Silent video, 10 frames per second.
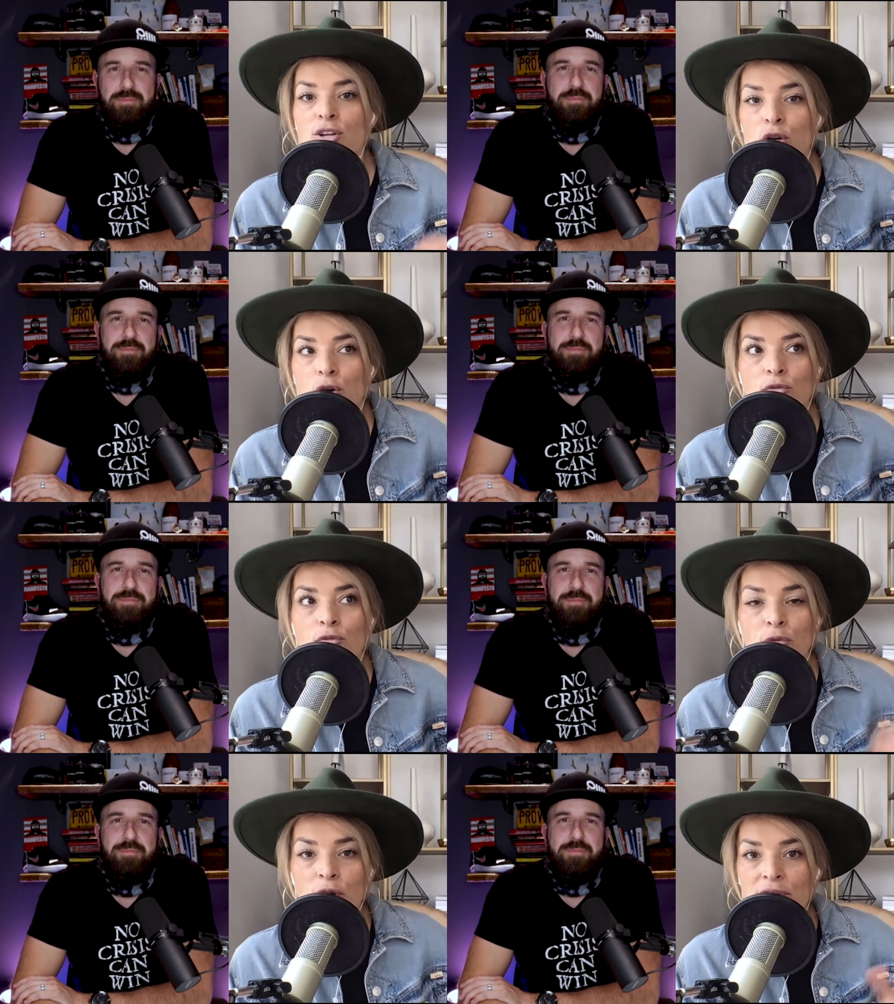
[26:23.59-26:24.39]

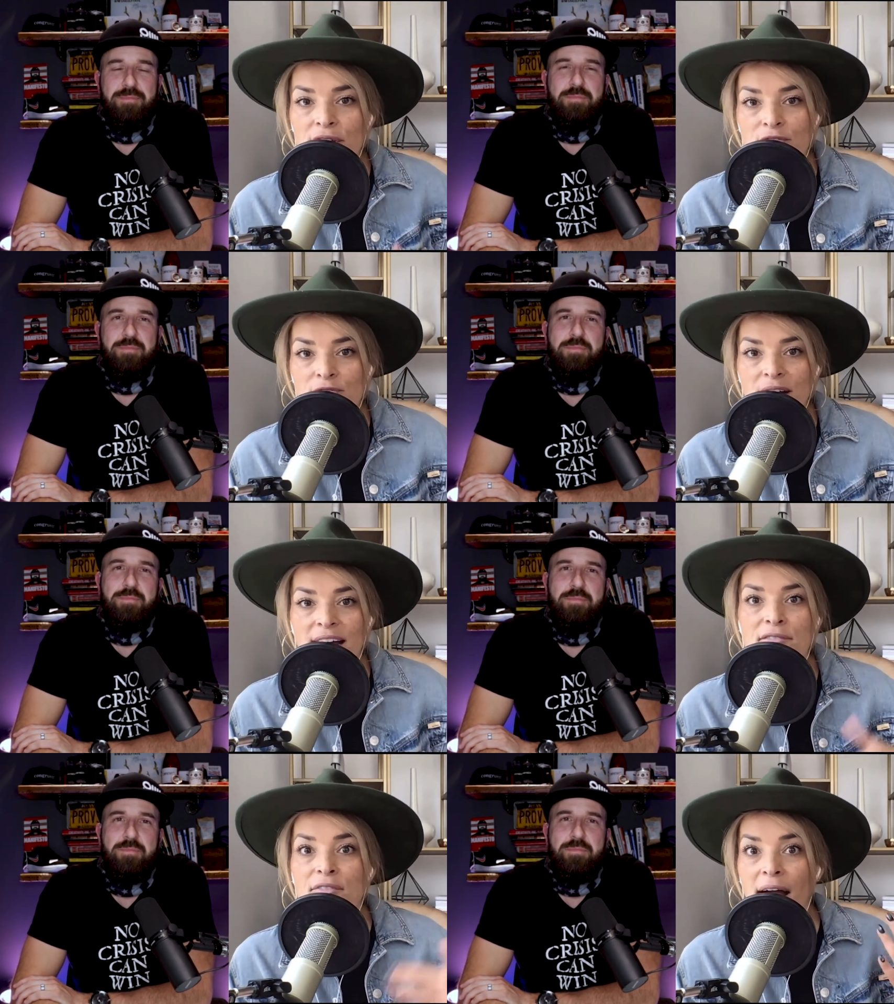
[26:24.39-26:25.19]
Speaker 1: So 4:30 to
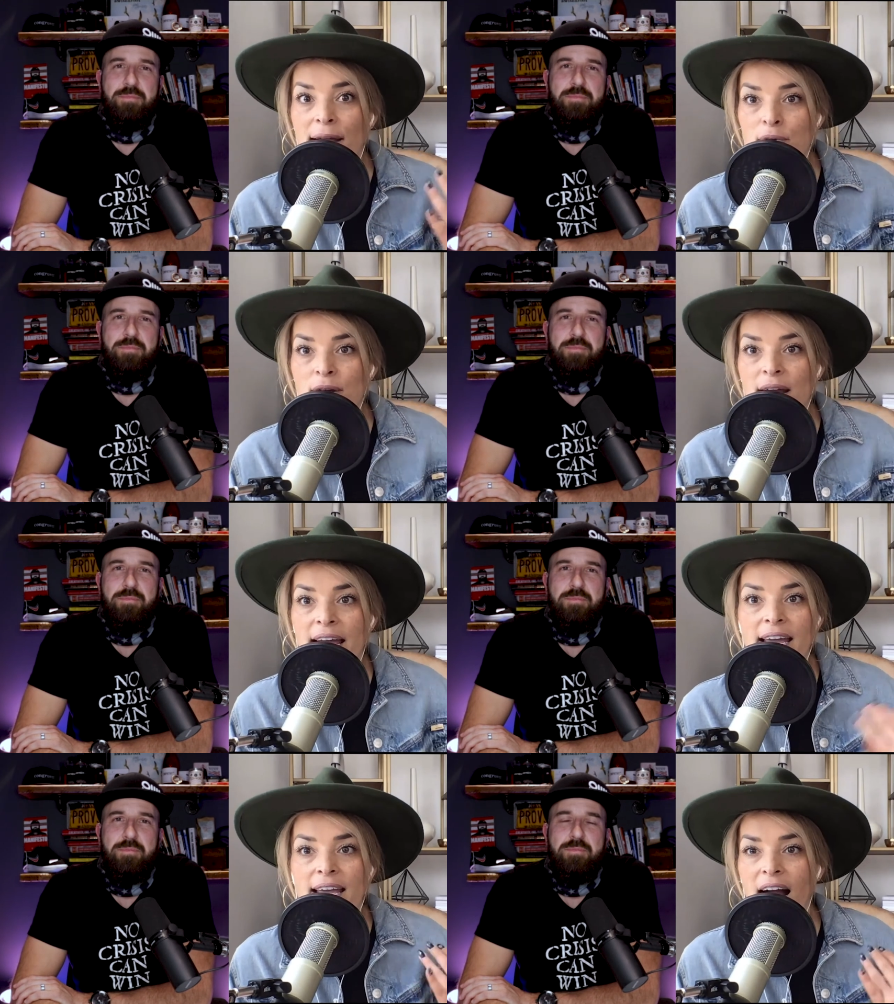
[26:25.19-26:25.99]
5, I
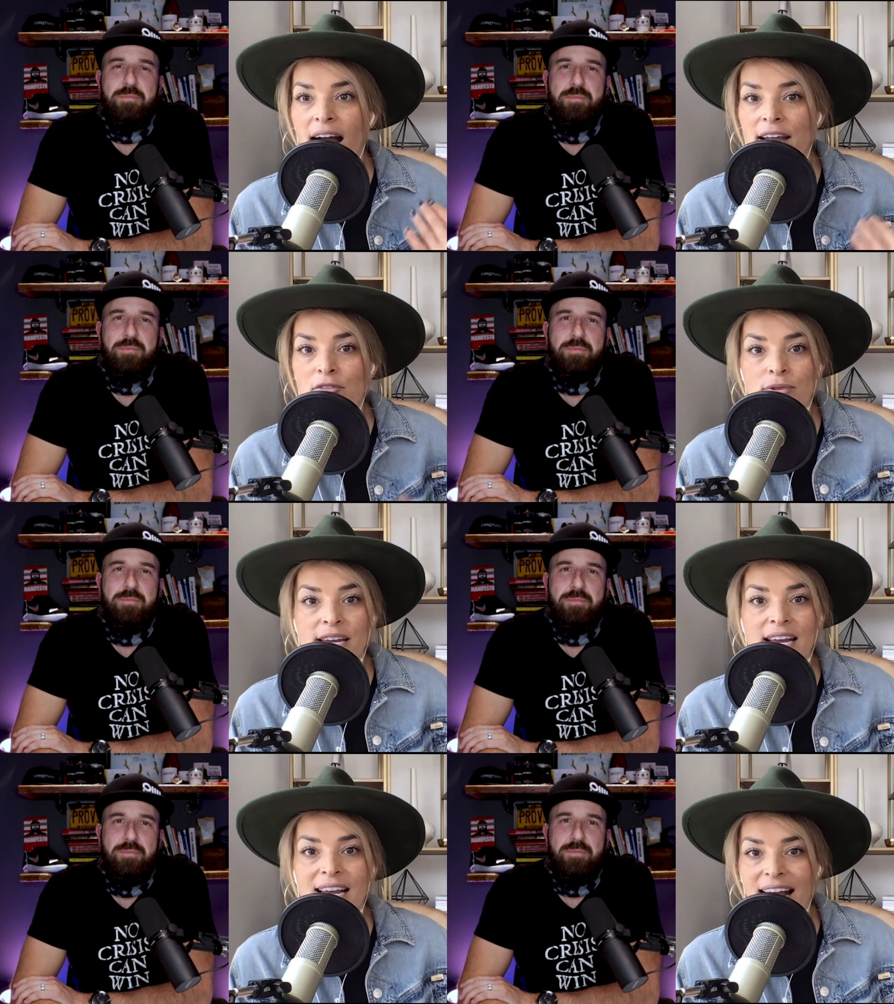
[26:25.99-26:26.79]
pray, I
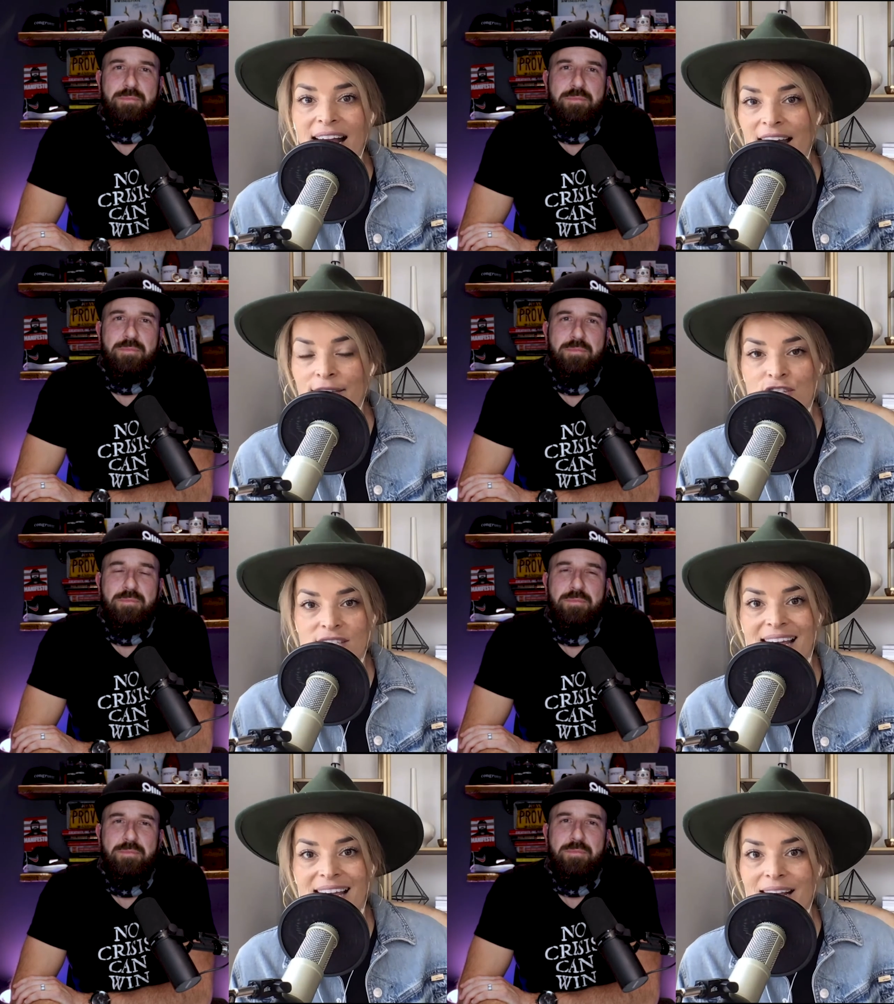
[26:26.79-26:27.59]
read. I have
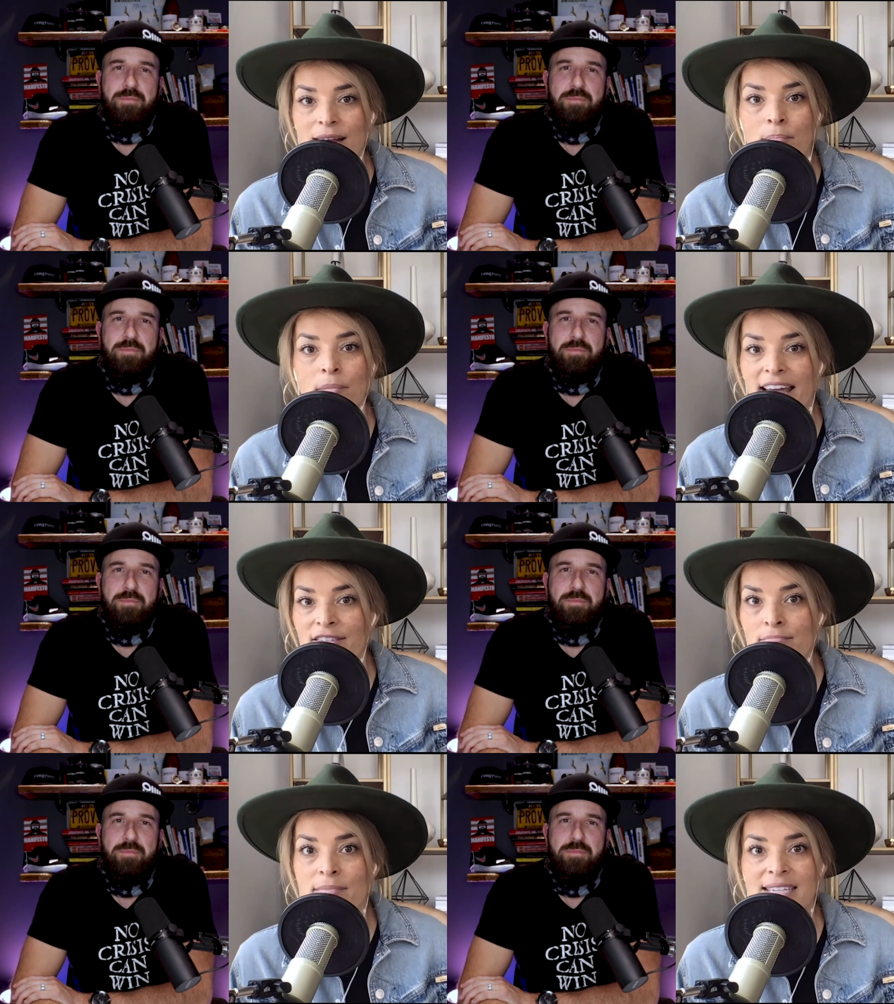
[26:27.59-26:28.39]
just like
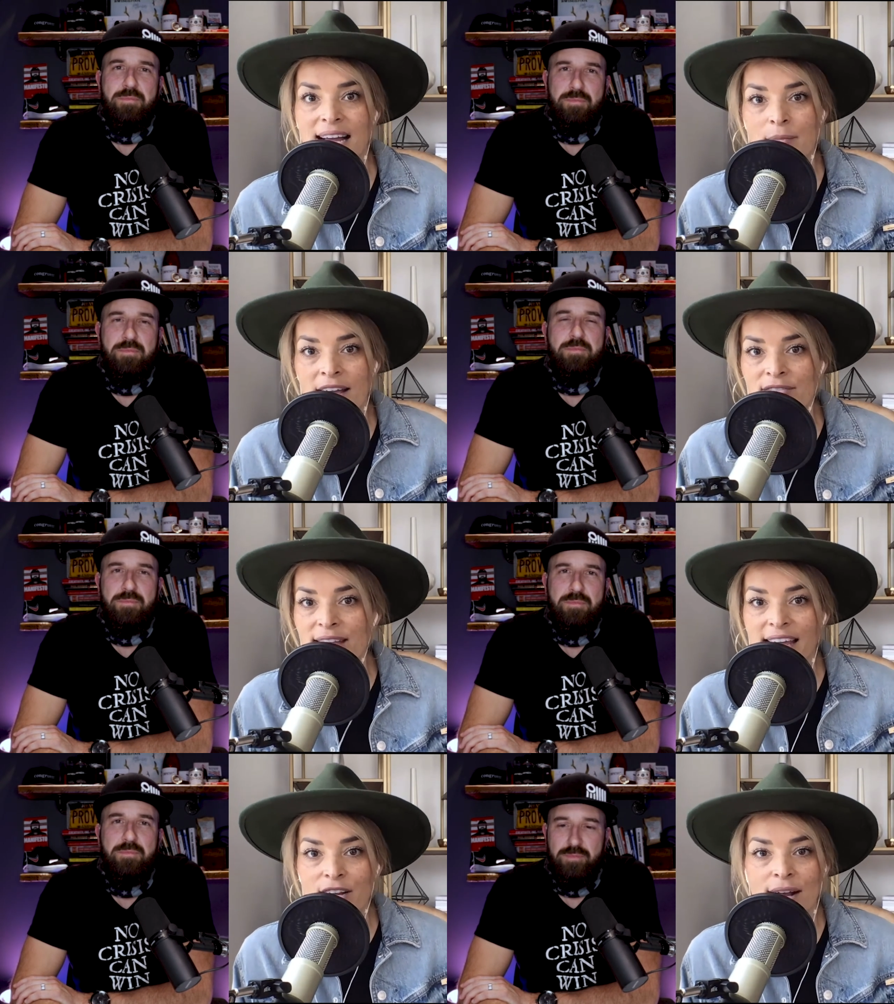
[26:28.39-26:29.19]
I have me time. I have
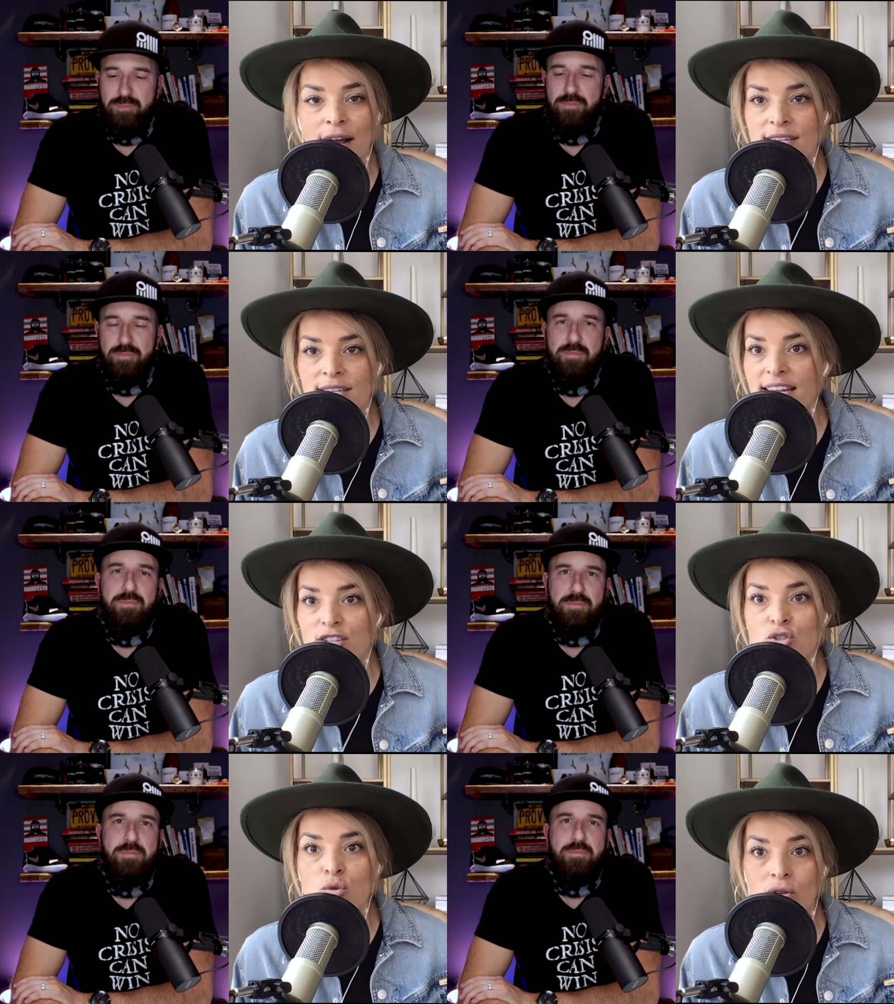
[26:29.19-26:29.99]
like get grounded,
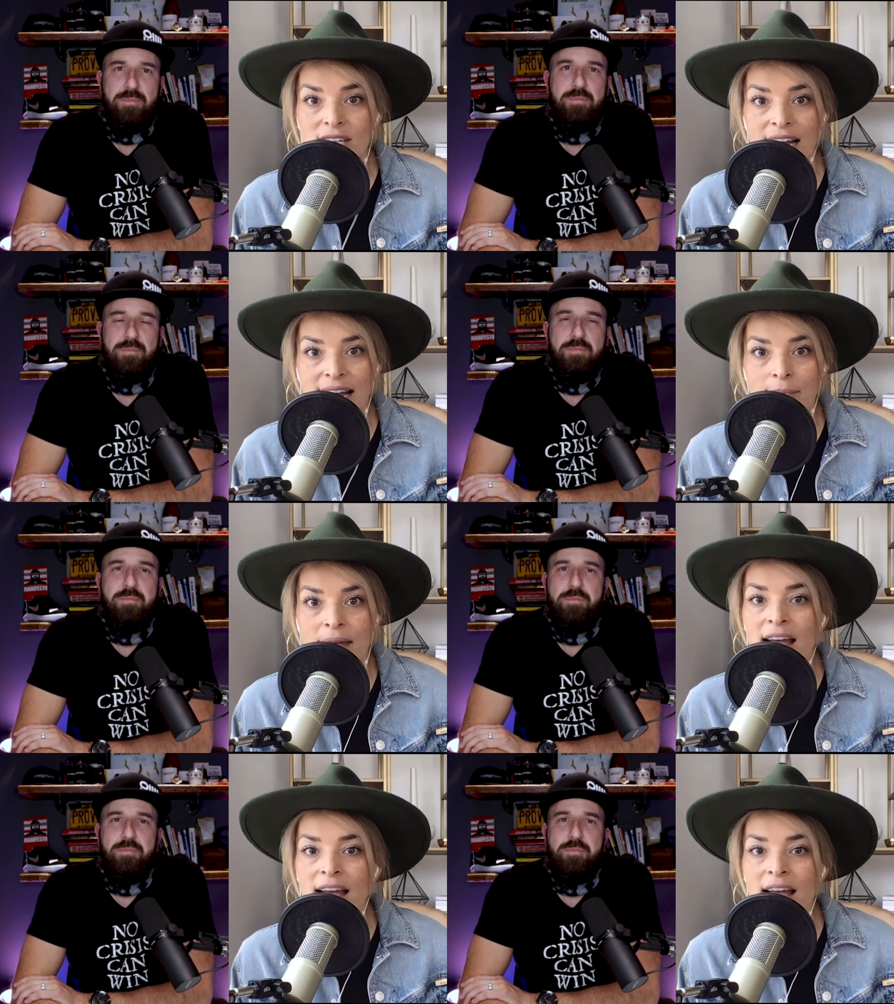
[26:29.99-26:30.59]
get soul time.